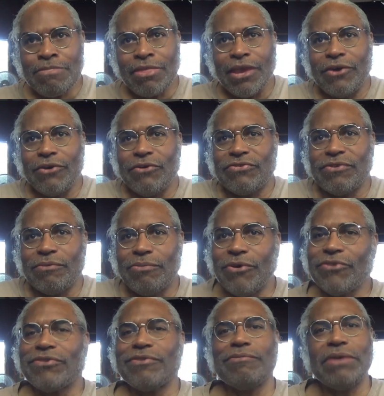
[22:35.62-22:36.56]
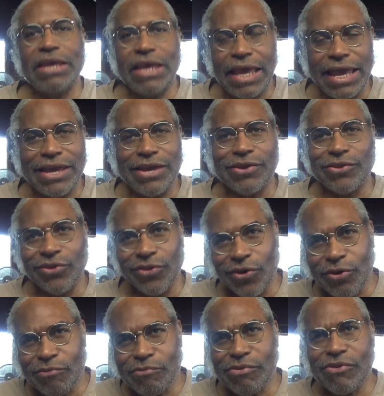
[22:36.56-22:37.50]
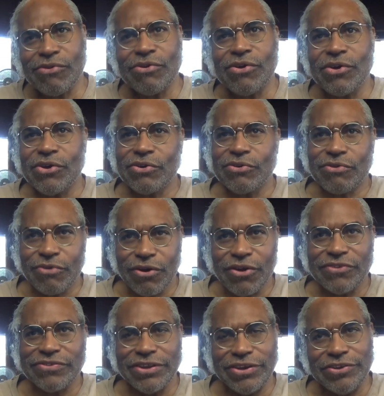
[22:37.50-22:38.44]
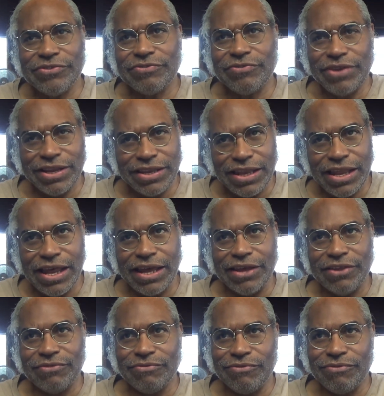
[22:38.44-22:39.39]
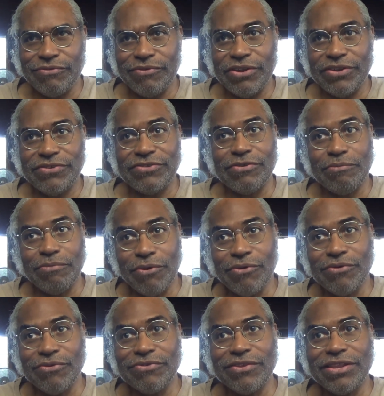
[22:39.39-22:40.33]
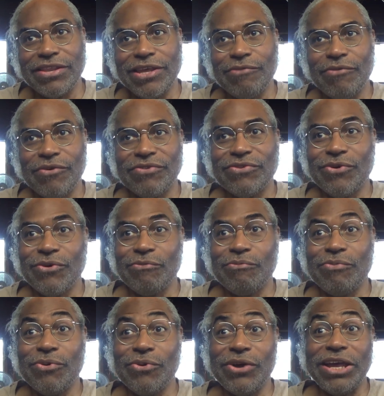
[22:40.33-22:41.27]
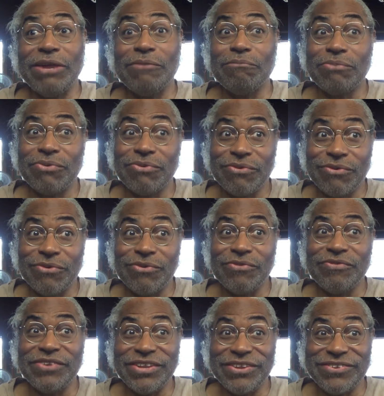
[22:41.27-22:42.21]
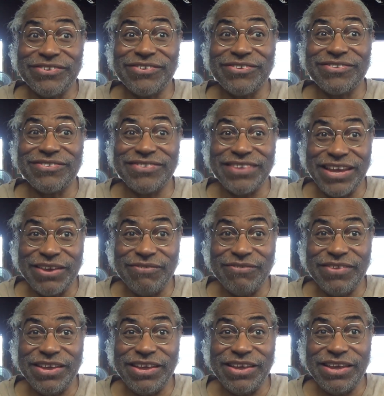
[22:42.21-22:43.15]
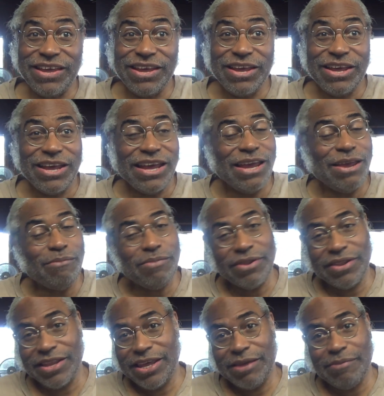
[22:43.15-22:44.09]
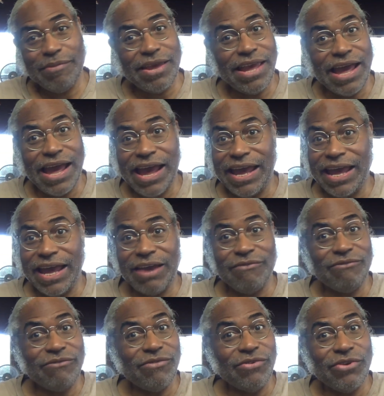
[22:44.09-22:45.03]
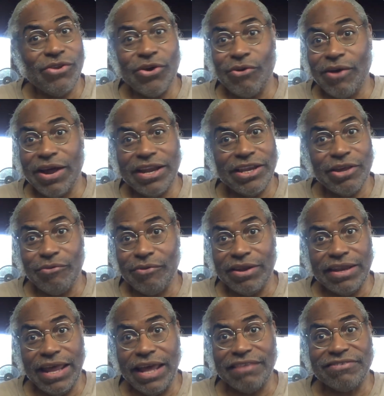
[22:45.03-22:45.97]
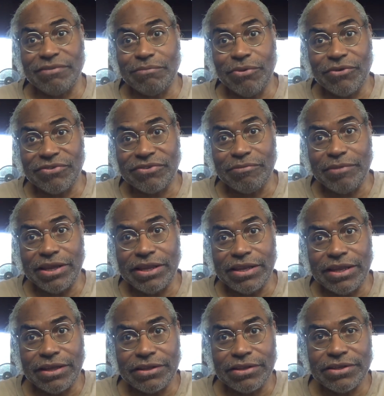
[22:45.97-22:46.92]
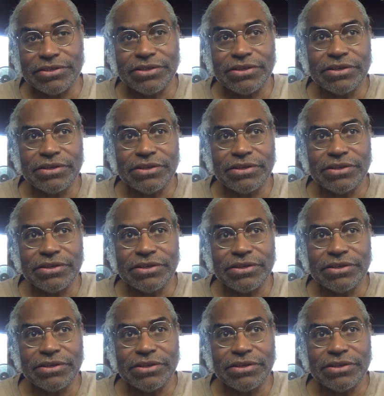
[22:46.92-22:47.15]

it was supposed to be a global cross industry alliance, which supposedly was to improve digital safety. And believe me, I have no idea what that's supposed to mean in English.